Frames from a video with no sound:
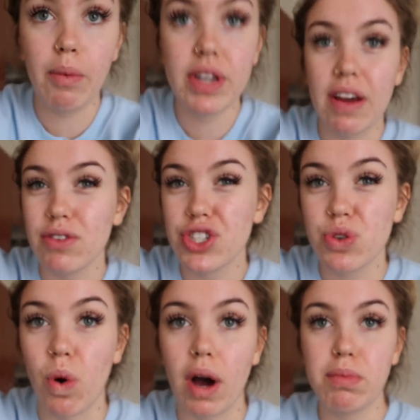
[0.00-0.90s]
I would never
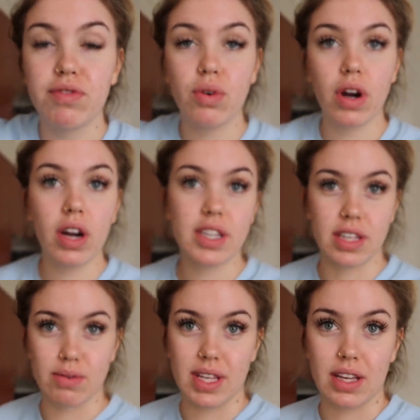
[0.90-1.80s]
squat before because
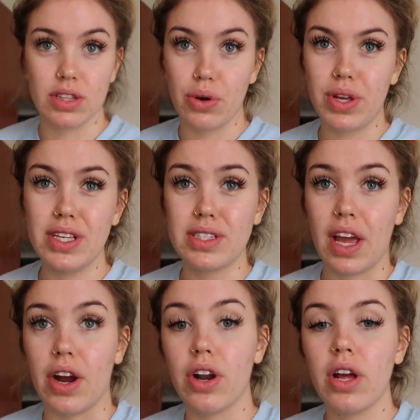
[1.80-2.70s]
I was like low-key
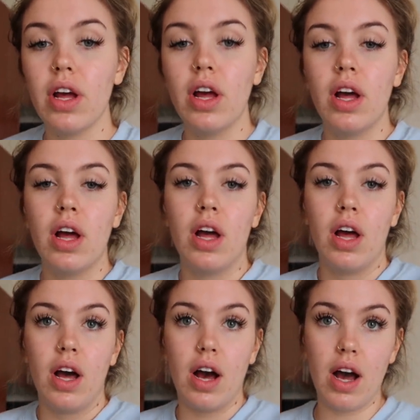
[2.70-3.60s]
scared
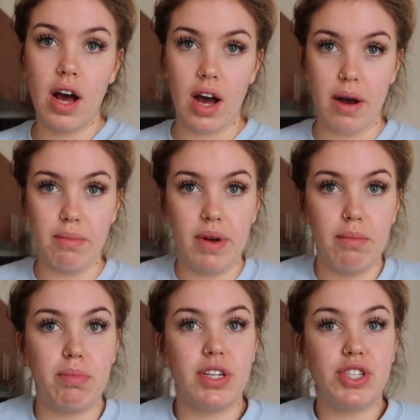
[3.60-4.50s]

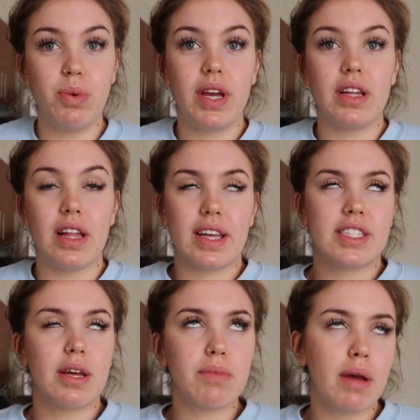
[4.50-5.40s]
um, but doing, like
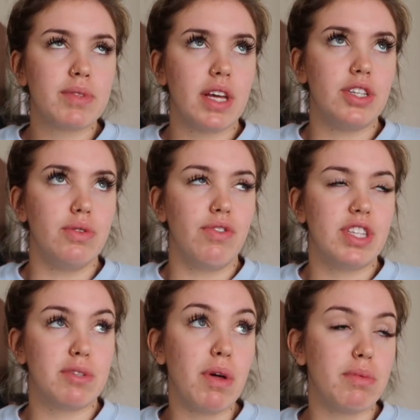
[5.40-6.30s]
sometimes I do
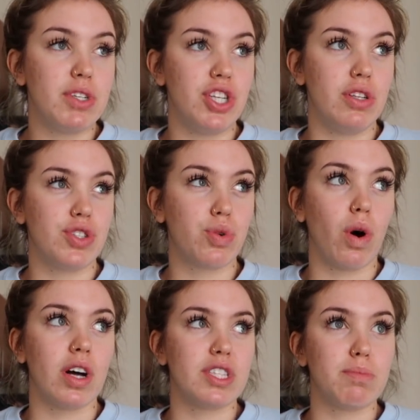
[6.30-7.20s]
Smith machine
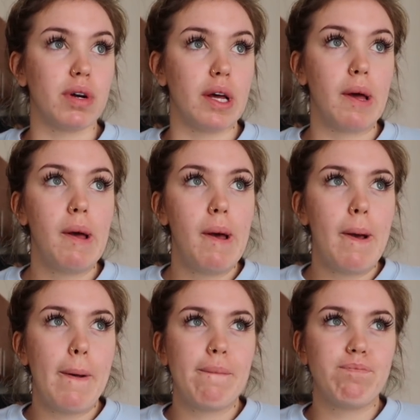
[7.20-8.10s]
squats, but
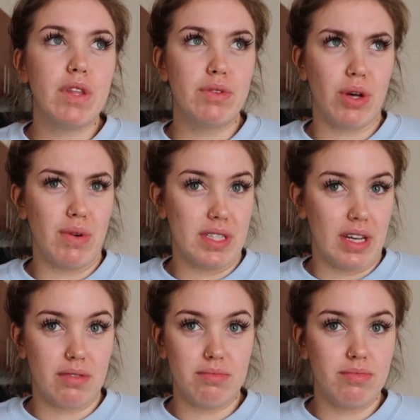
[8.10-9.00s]
it was always
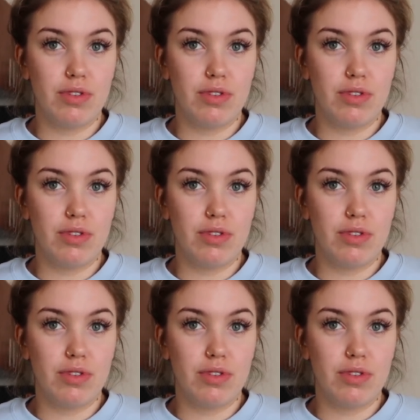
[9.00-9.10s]
like